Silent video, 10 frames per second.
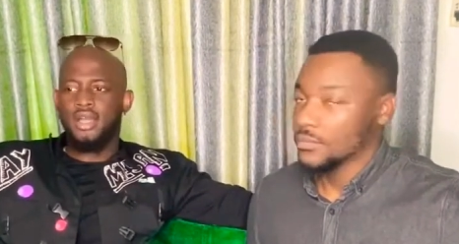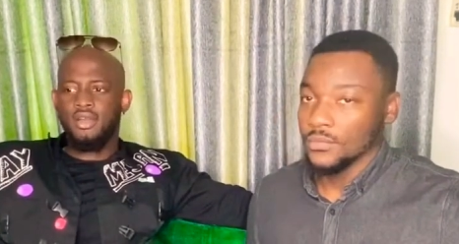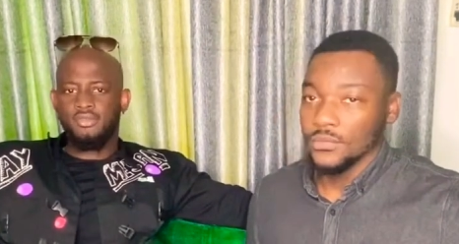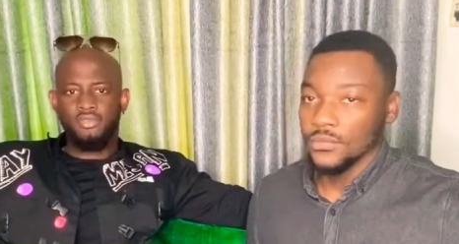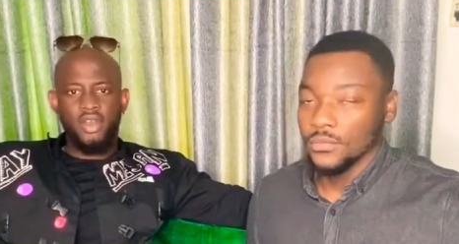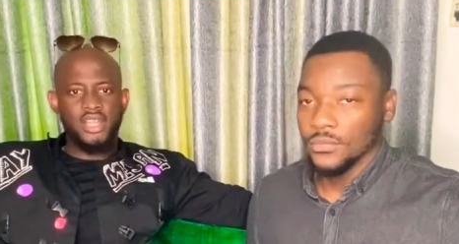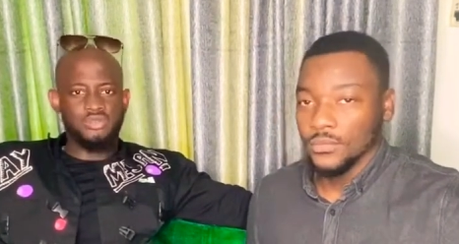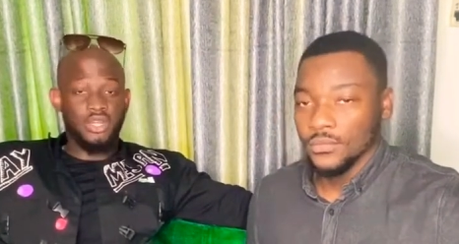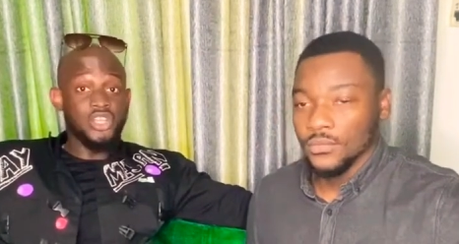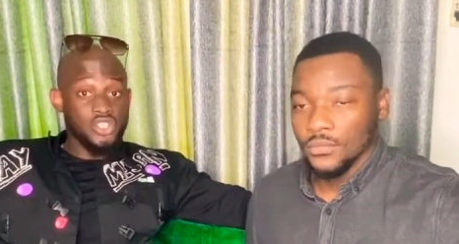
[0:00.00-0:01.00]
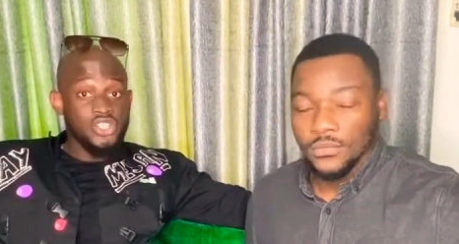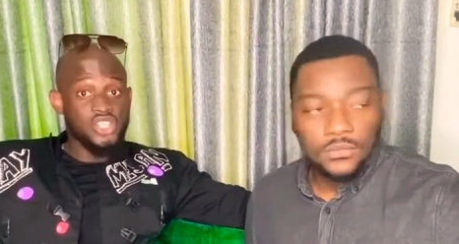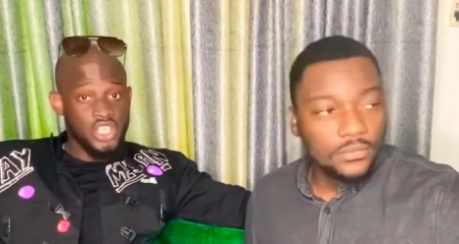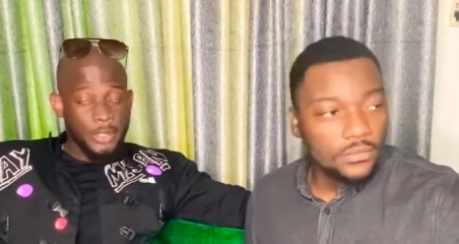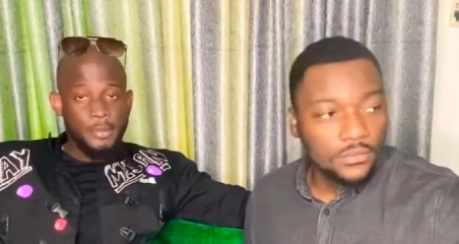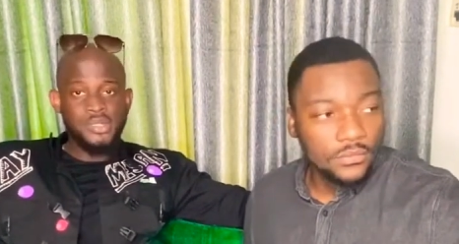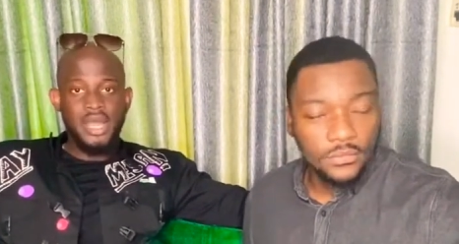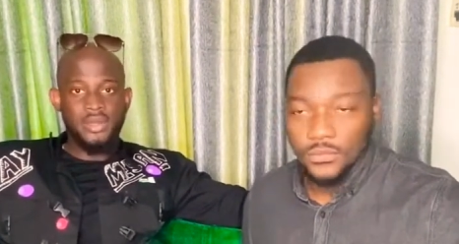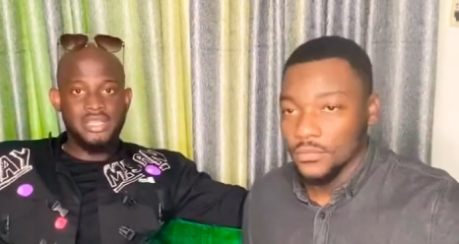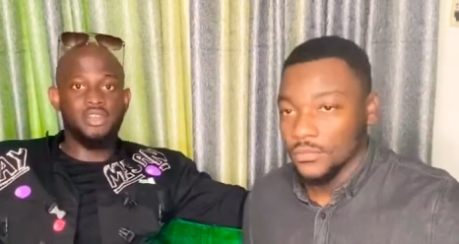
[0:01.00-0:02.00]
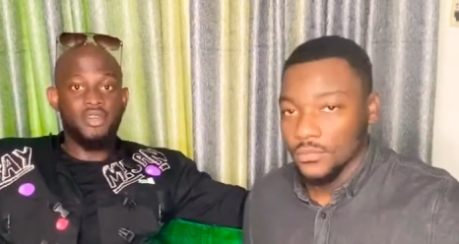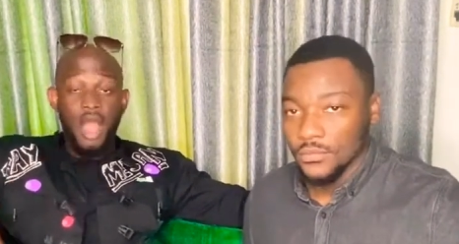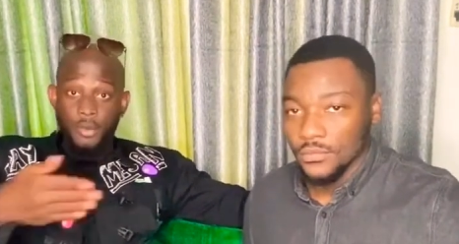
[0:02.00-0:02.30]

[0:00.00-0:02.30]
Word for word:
Speaker 1: friends, relationships, outside of our